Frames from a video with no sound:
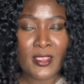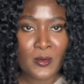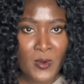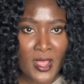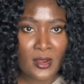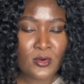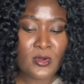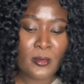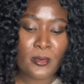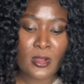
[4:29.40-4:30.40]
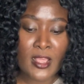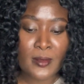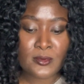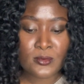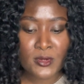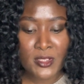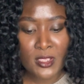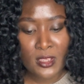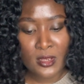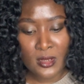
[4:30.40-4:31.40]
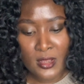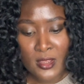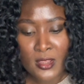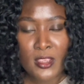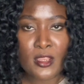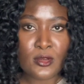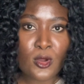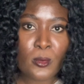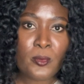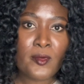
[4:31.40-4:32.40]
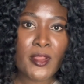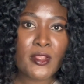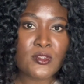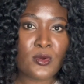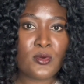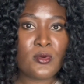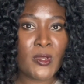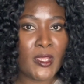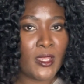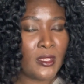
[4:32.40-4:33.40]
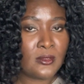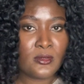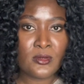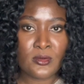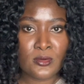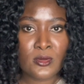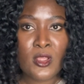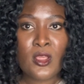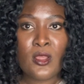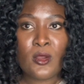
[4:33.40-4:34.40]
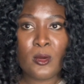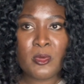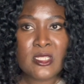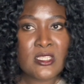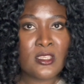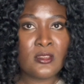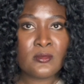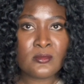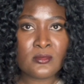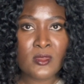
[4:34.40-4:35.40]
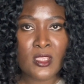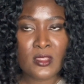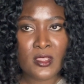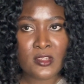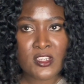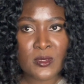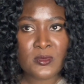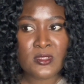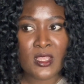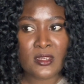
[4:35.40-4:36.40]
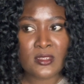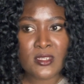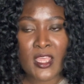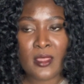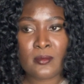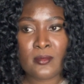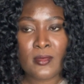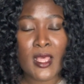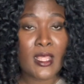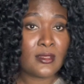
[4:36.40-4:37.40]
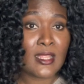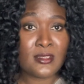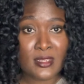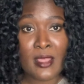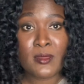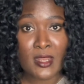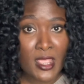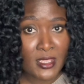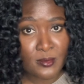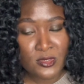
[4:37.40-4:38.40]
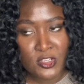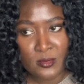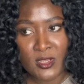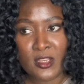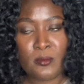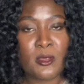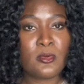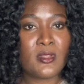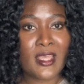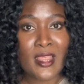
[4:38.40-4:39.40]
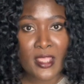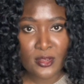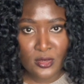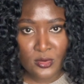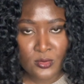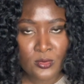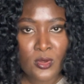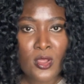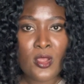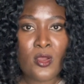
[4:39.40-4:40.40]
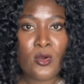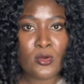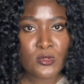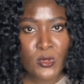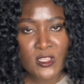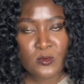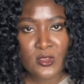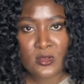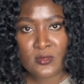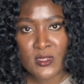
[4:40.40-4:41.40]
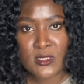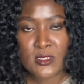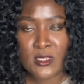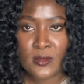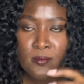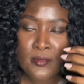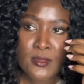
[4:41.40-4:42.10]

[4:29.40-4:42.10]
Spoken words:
a while, who were perhaps working in corporate or who were, you know, completing internships at the time that I came to Germany, and the people that I knew also at my university.